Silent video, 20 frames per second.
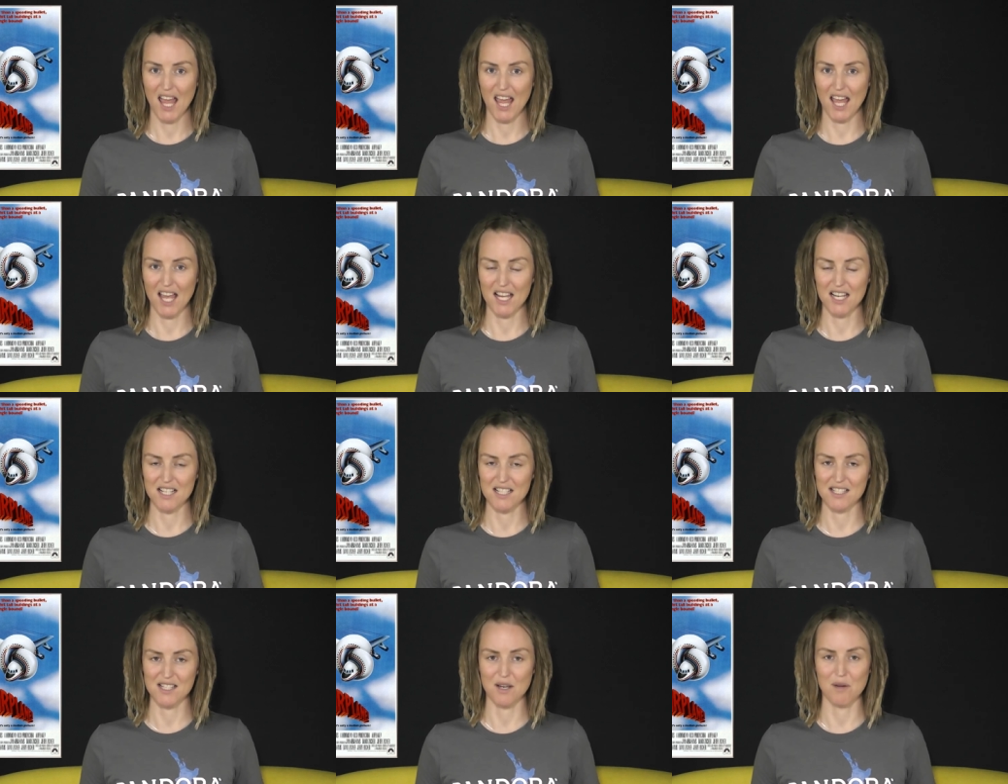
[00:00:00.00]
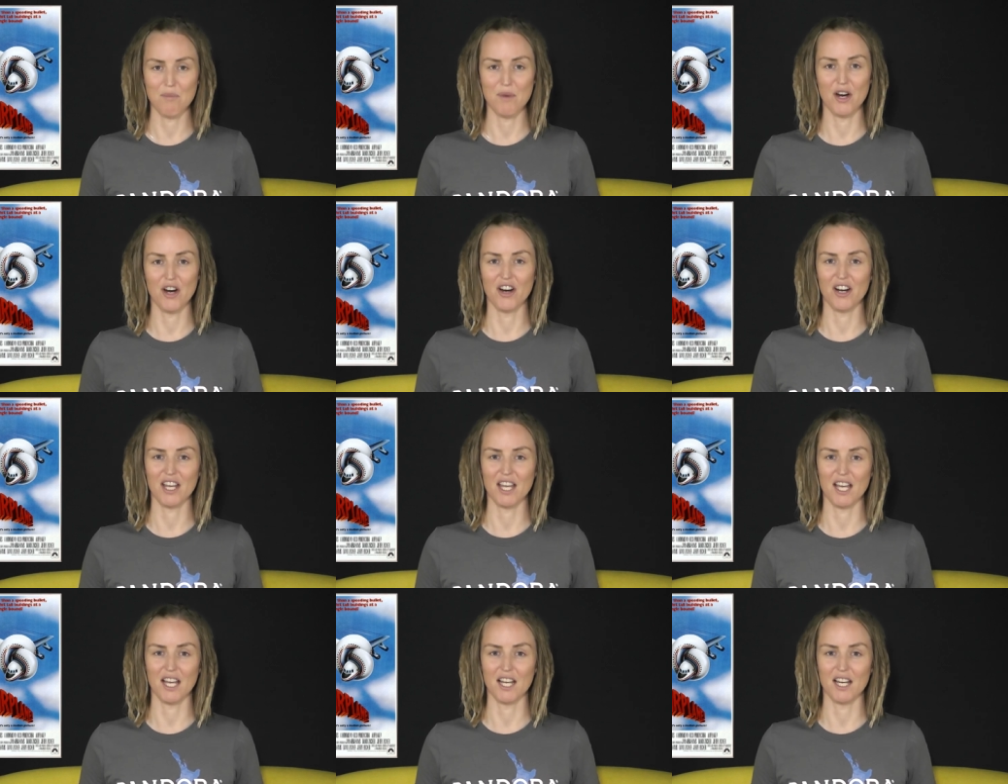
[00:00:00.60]
and is an
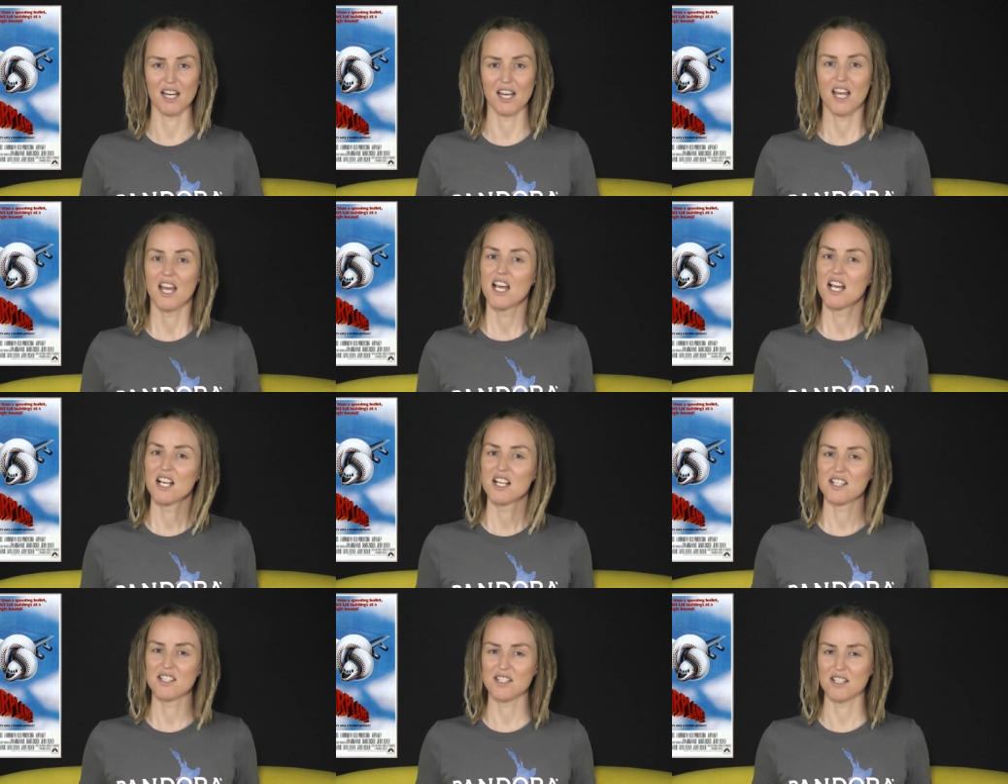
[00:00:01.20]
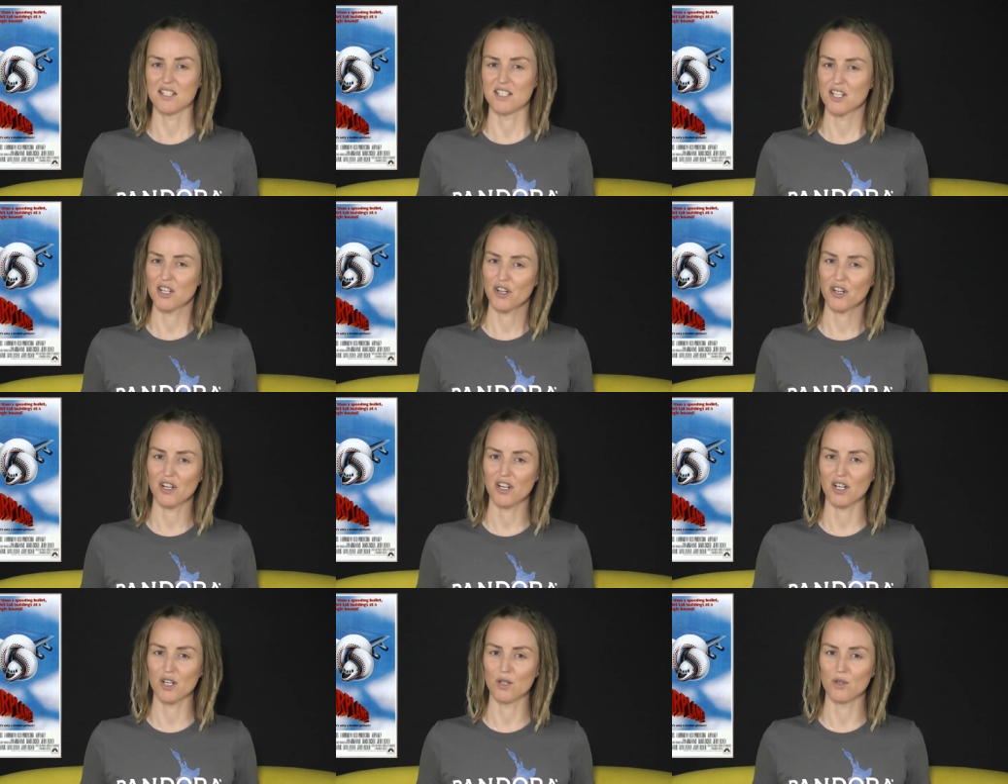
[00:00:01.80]
American
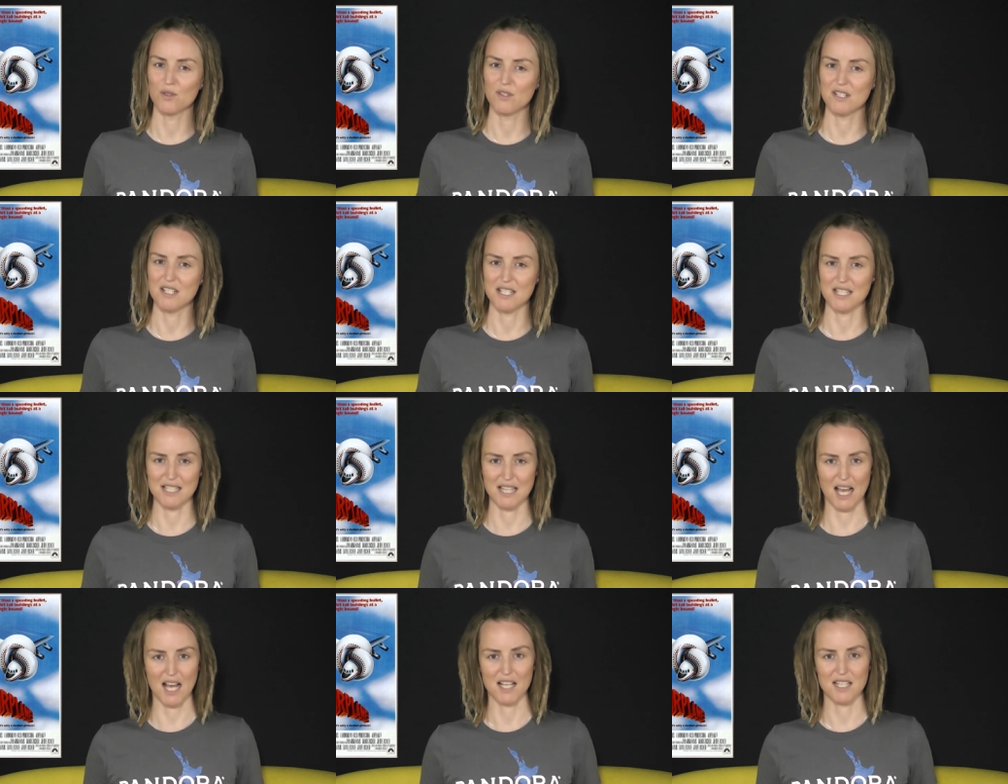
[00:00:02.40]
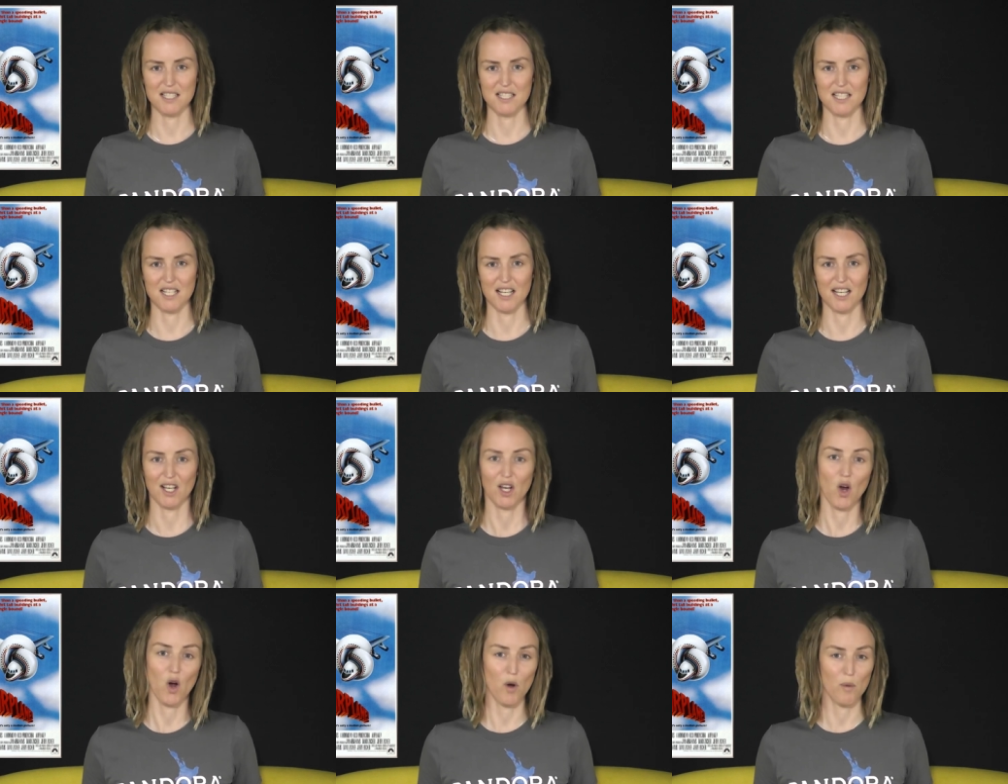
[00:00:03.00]
satirical
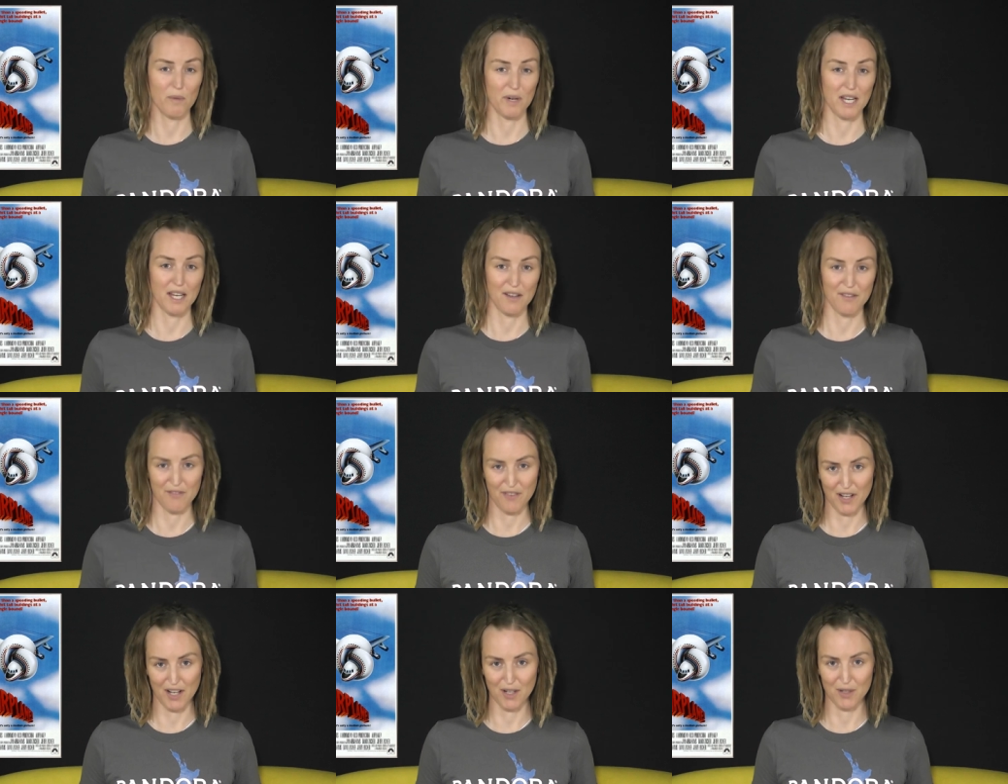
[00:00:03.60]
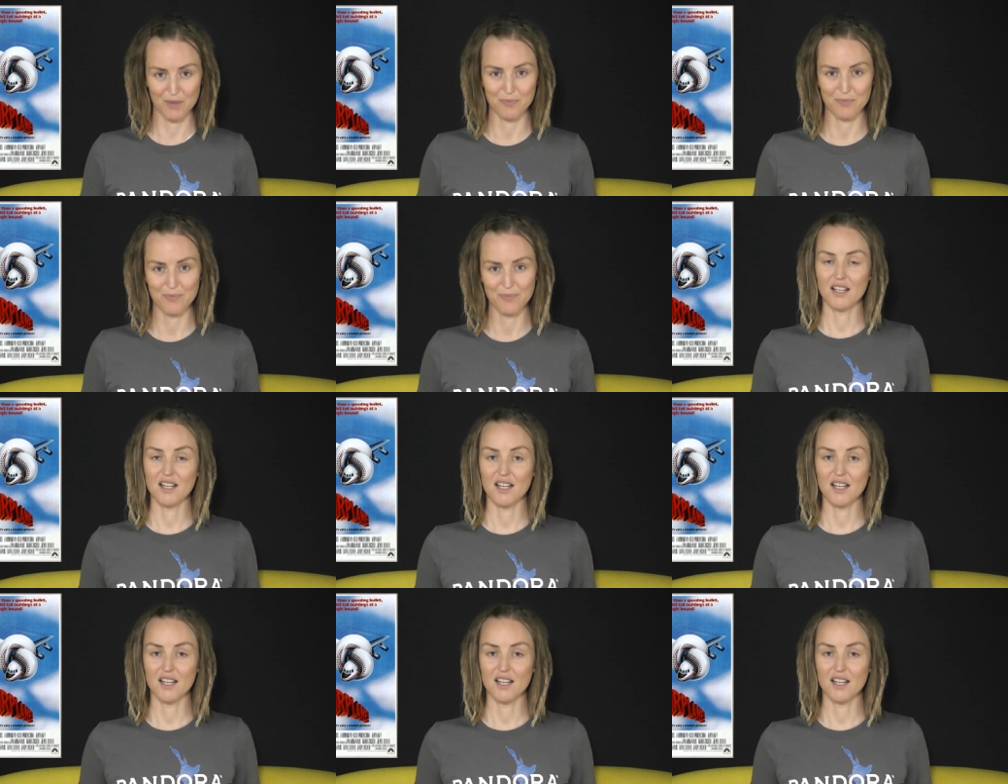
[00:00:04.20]
disaster comedy film.